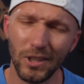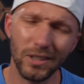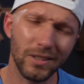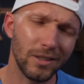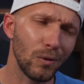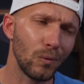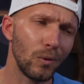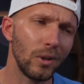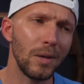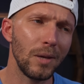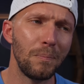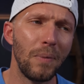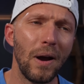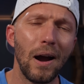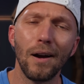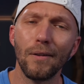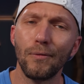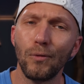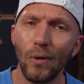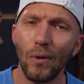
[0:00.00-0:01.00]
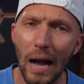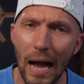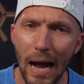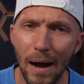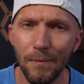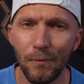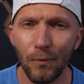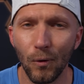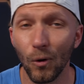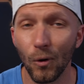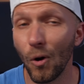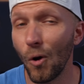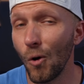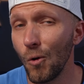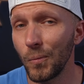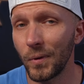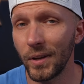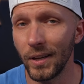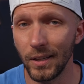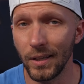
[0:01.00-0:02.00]
Just a really powerful app for
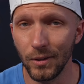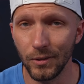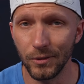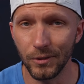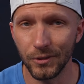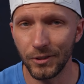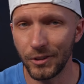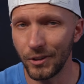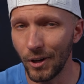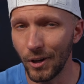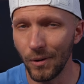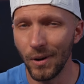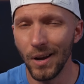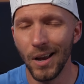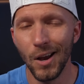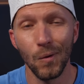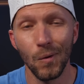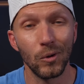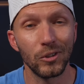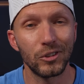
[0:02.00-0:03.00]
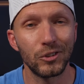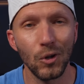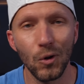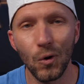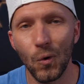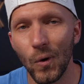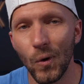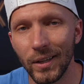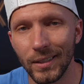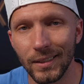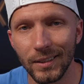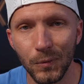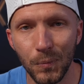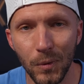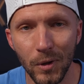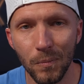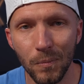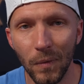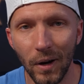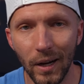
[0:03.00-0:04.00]
HomeKit users. You know, we're so quick to
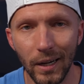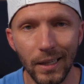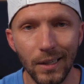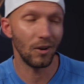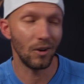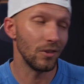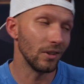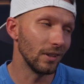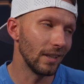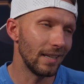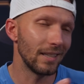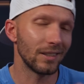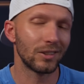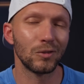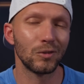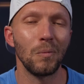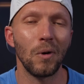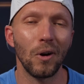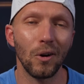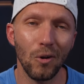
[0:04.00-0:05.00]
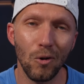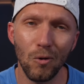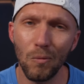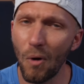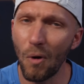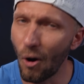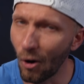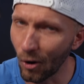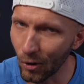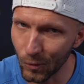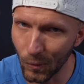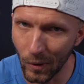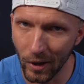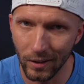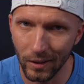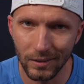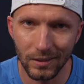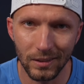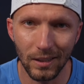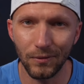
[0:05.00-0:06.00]
spend money on the latest smart home hardware
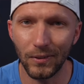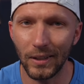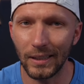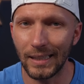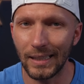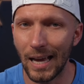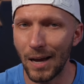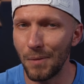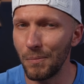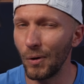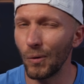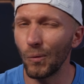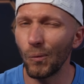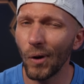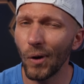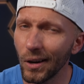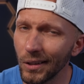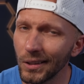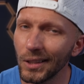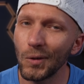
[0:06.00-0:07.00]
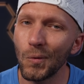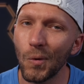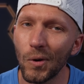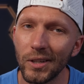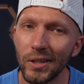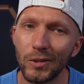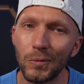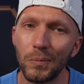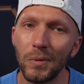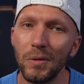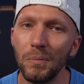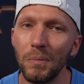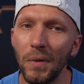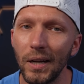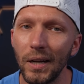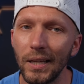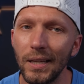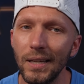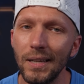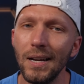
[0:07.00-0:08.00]
and stuff like that, but rarely want to spend
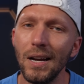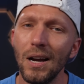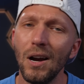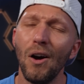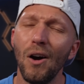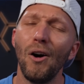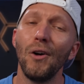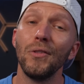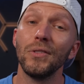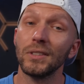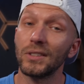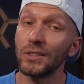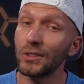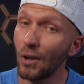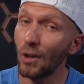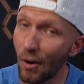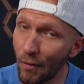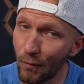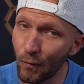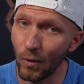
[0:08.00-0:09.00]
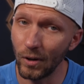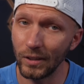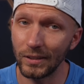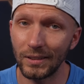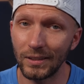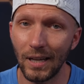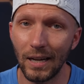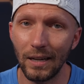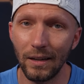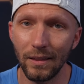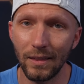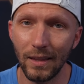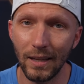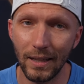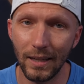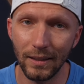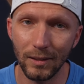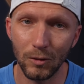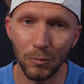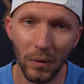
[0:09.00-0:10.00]
money on the software side of
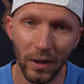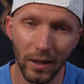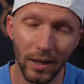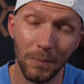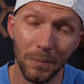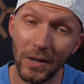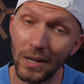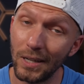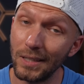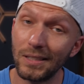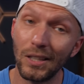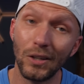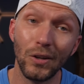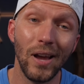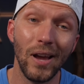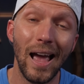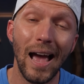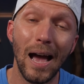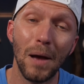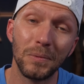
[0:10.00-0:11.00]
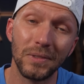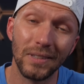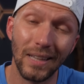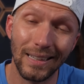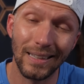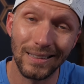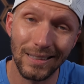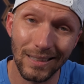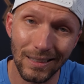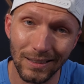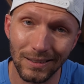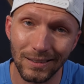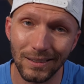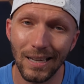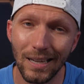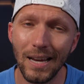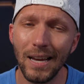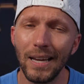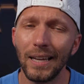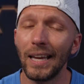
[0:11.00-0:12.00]
things, but I'm here to tell you apps like this
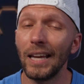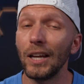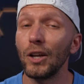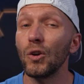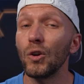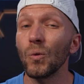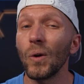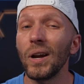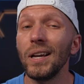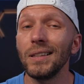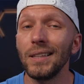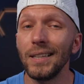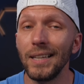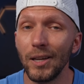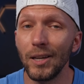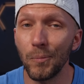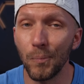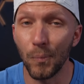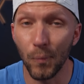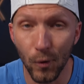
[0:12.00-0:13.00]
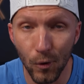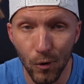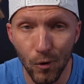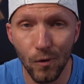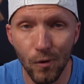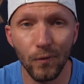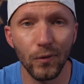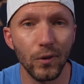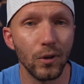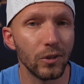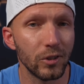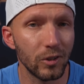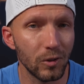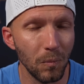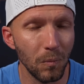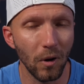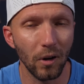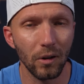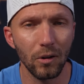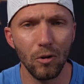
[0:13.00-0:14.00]
can greatly improve your
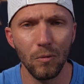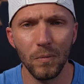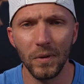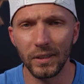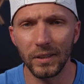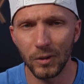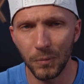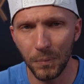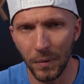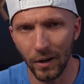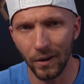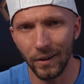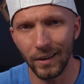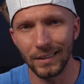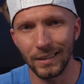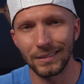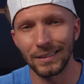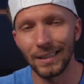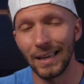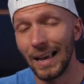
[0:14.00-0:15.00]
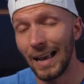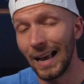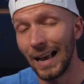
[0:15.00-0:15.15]
smart home experience